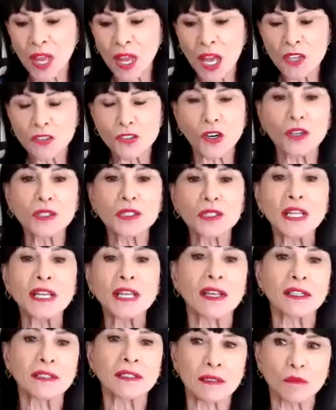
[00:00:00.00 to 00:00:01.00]
certainly
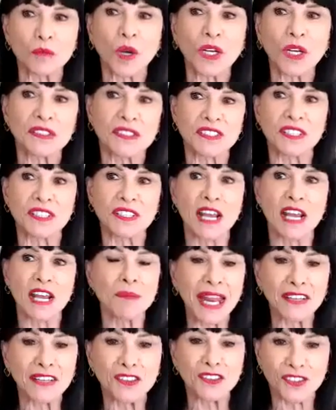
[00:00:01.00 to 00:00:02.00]
than what
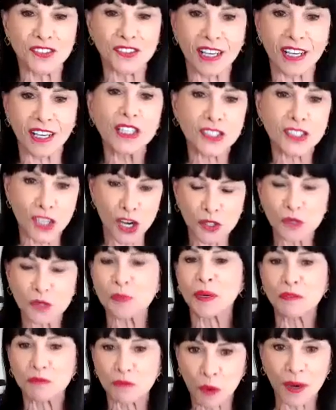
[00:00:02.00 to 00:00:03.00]
CMHC has just
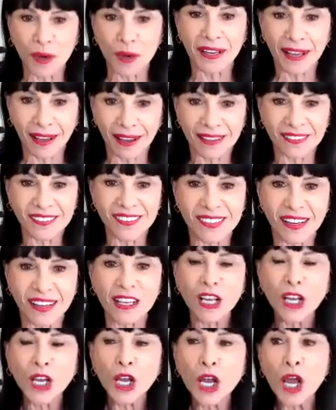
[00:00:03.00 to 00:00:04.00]
been
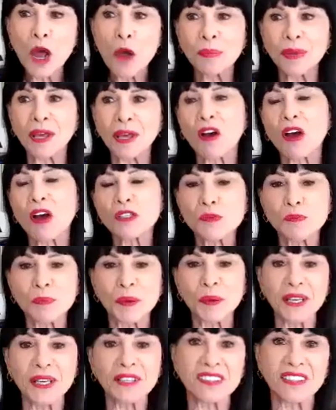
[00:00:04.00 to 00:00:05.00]
forecasting, because
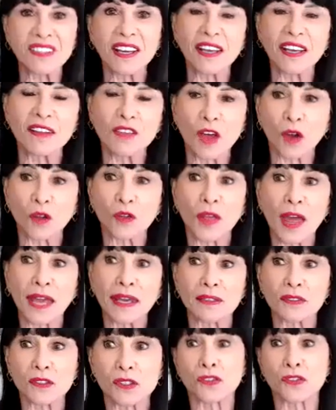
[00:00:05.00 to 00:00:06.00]
BC, though
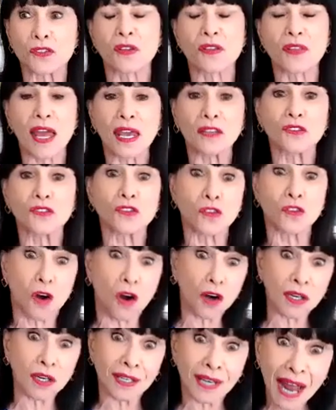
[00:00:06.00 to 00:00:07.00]
they
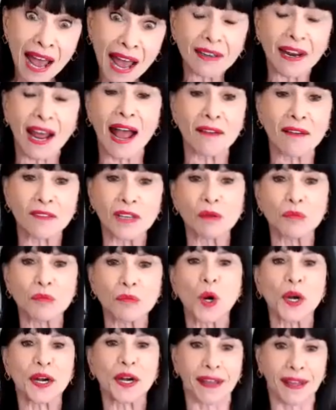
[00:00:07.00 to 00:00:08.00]
started out having
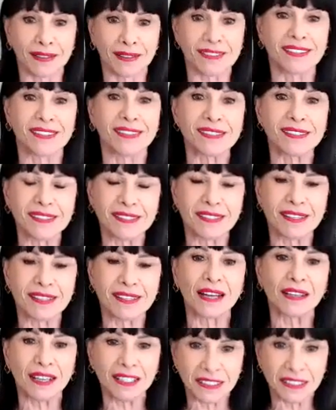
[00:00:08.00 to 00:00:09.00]
more cases
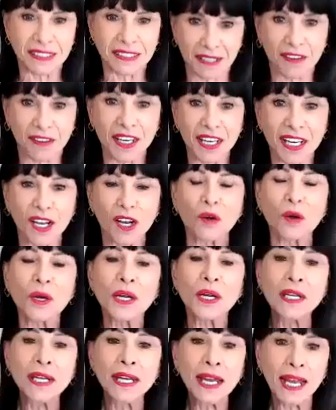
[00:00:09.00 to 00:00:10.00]
than Ontario,
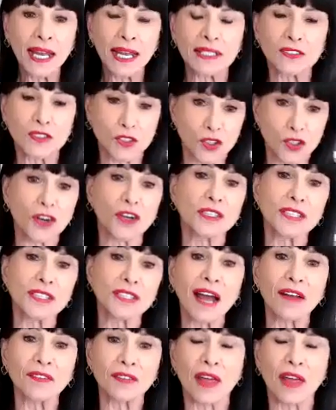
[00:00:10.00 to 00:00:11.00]
it's turned
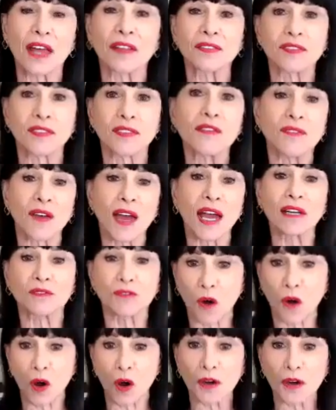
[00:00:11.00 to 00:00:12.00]
out that they've had
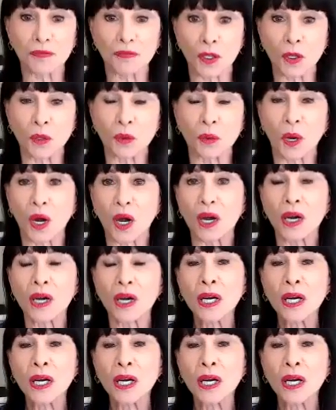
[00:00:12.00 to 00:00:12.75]
far fewer.